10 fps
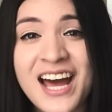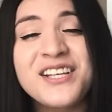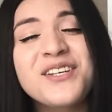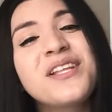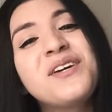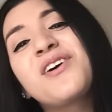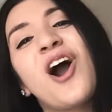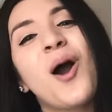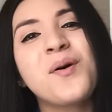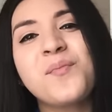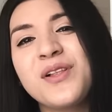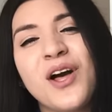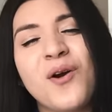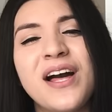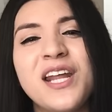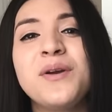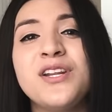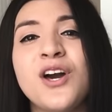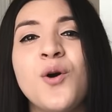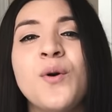so leave a comment below letting me
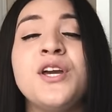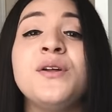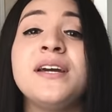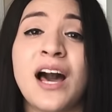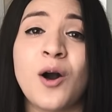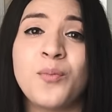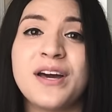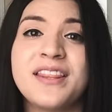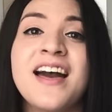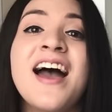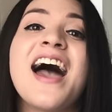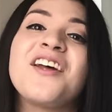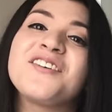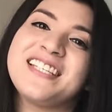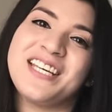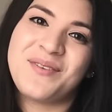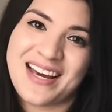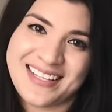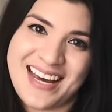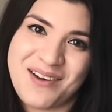know what you need help with, and I'll see you
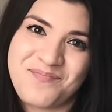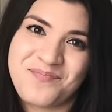next time.